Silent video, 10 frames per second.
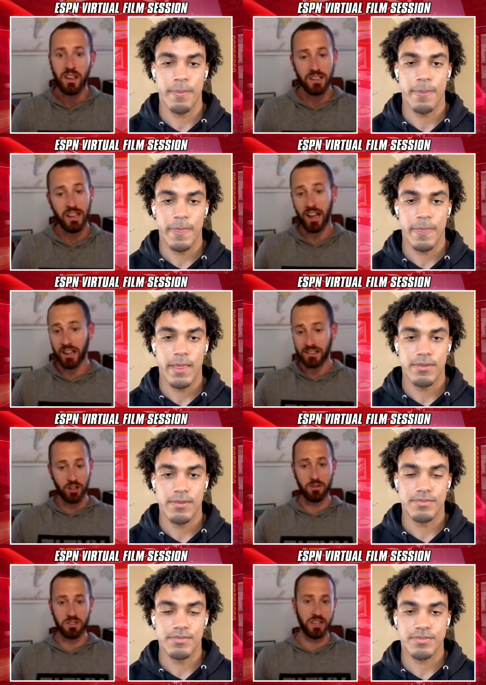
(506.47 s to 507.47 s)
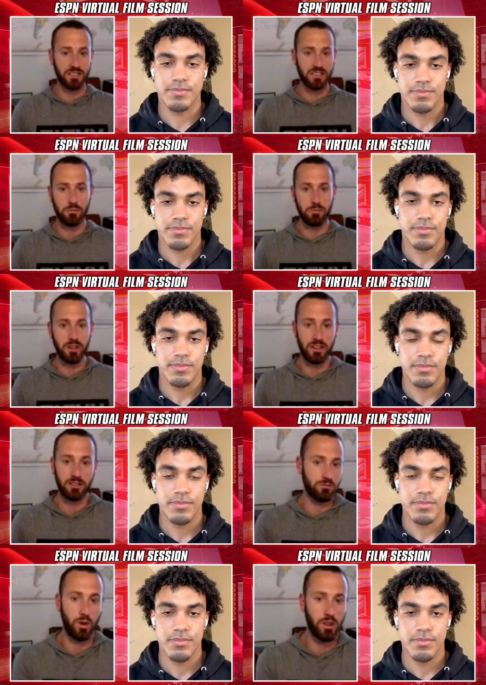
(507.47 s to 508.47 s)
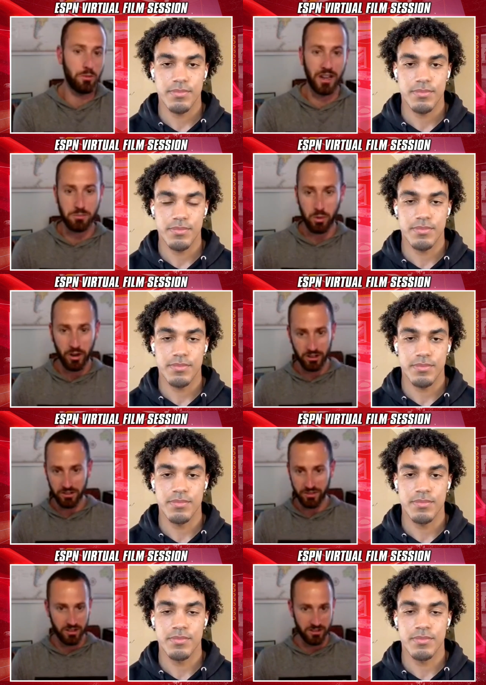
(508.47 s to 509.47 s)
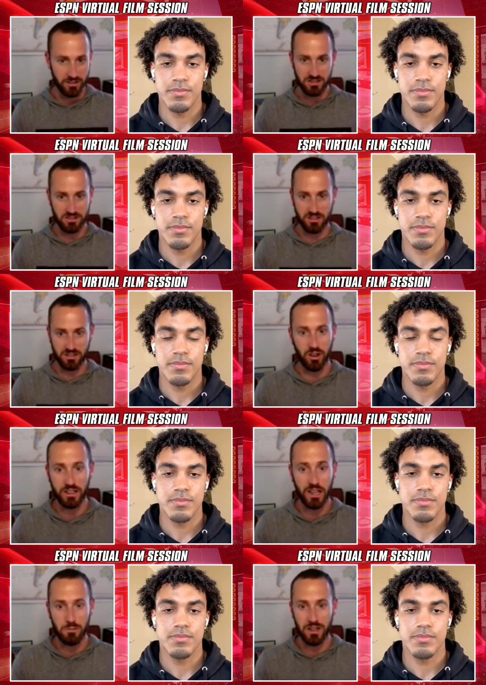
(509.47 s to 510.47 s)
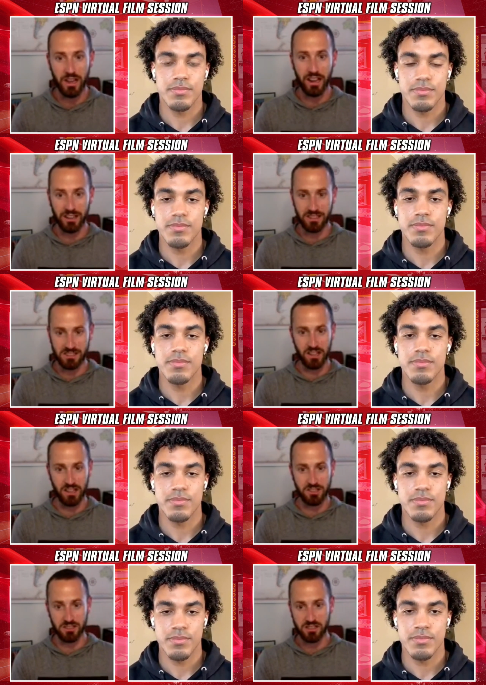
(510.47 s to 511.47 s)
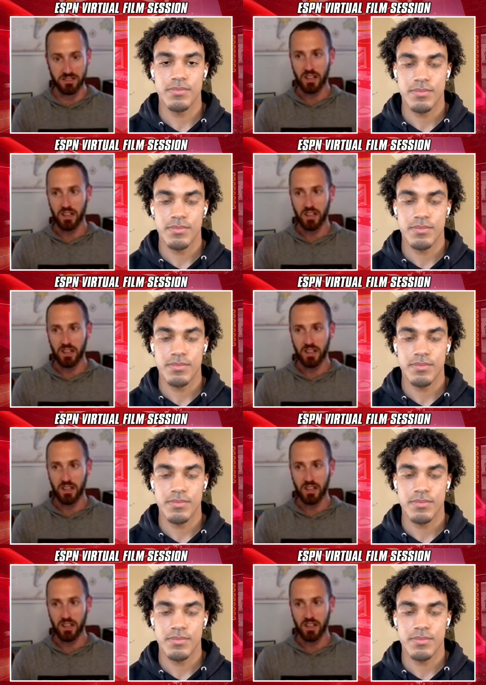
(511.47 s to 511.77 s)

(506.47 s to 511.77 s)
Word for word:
Speaker 1: Yeah, I think you have a chance to be one of the best point guard defenders, you know, in the N B A. And it's not just